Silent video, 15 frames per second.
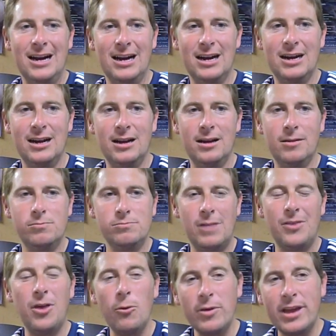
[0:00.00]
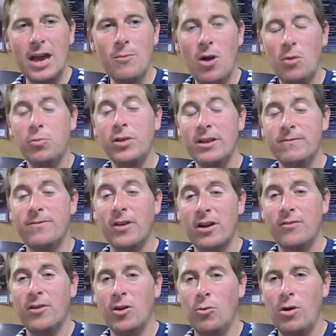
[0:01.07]
I thought we came out and played
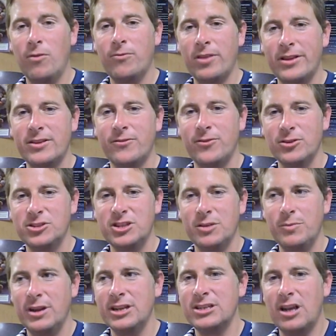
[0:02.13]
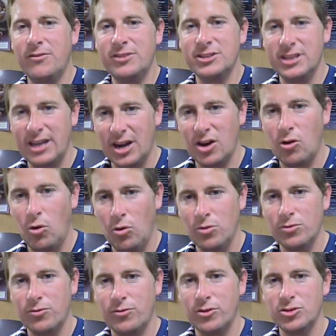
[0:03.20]
very, very well for like the first 10 minutes. Obviously got a goal
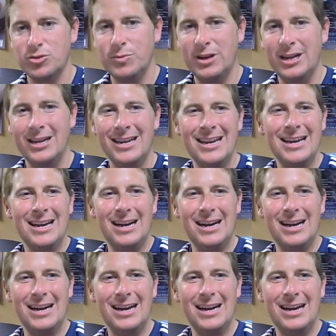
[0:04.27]
in the first minute.